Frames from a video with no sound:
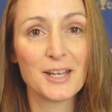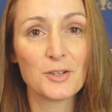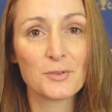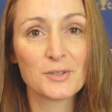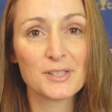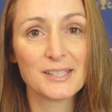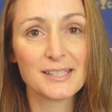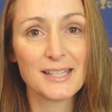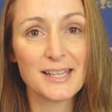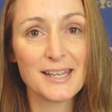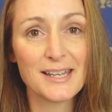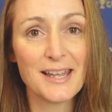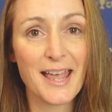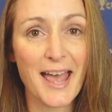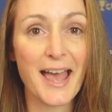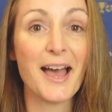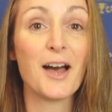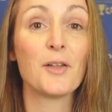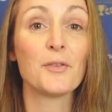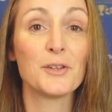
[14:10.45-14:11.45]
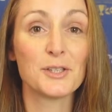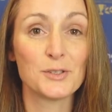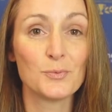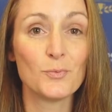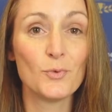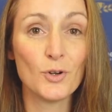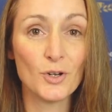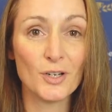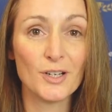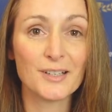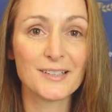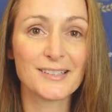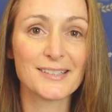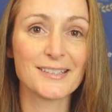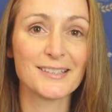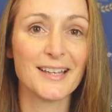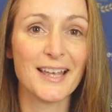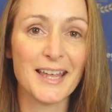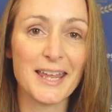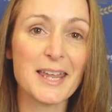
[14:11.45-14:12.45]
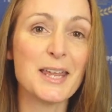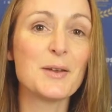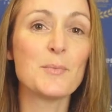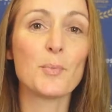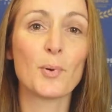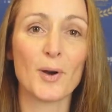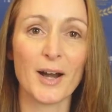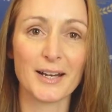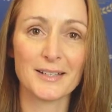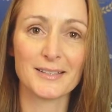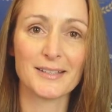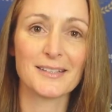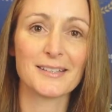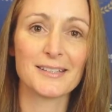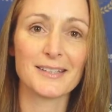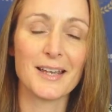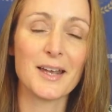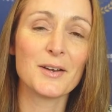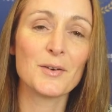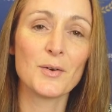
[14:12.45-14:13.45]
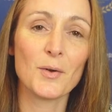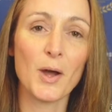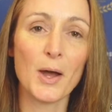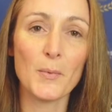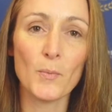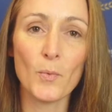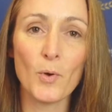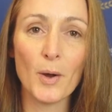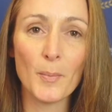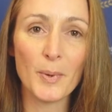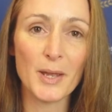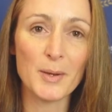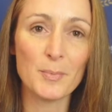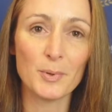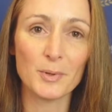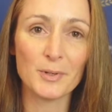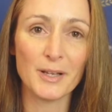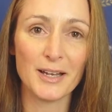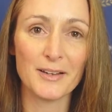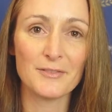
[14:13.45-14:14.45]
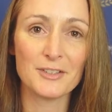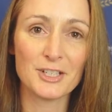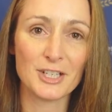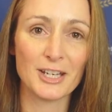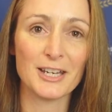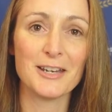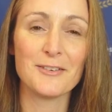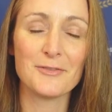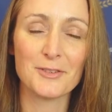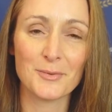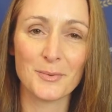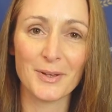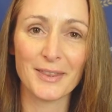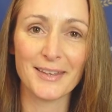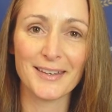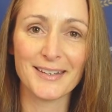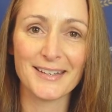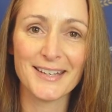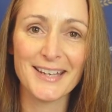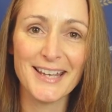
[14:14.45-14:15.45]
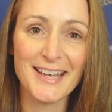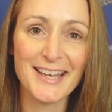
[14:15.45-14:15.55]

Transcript: You'll see how this works in practice and what people have achieved with it.